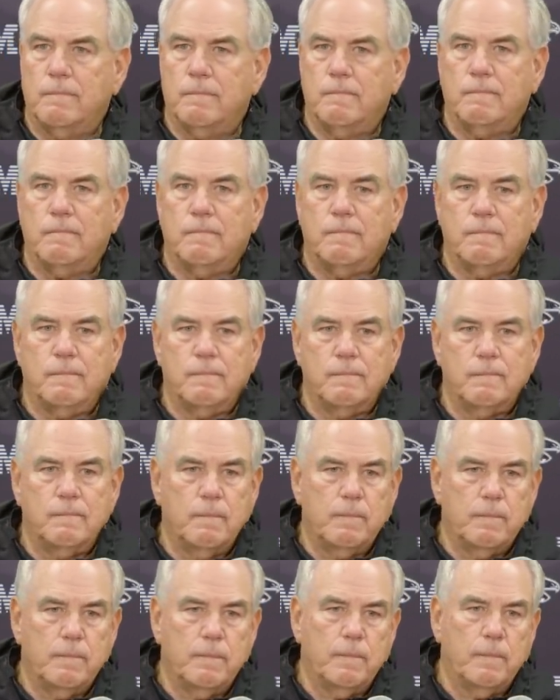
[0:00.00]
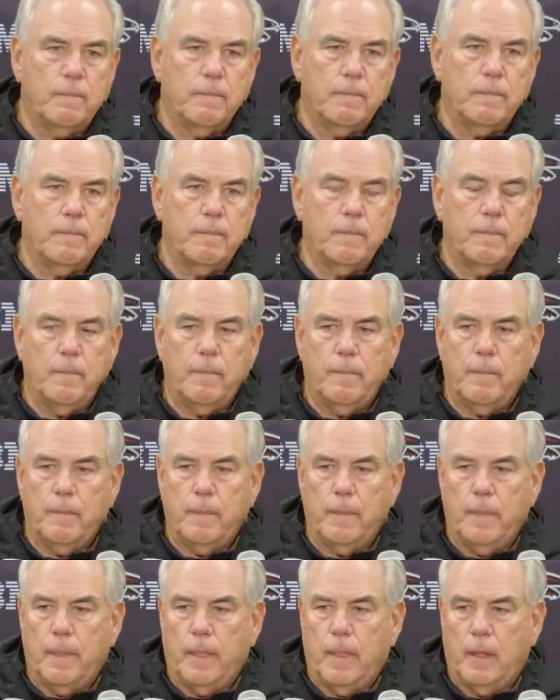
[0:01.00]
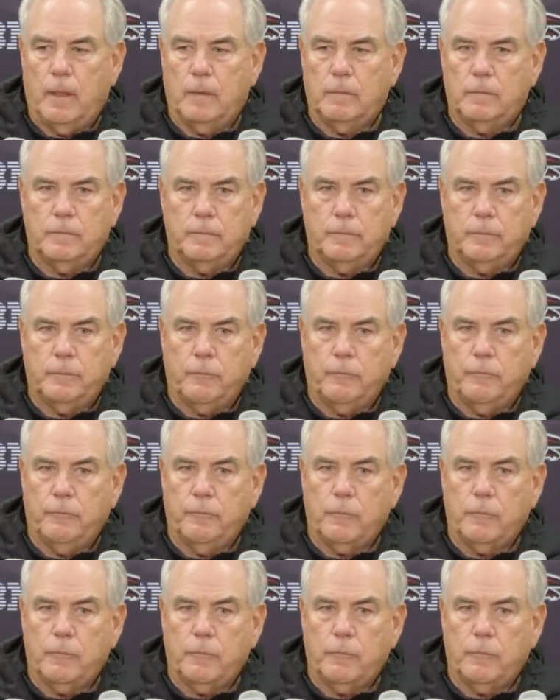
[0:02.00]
uh, 21 hurries, and 15 hits.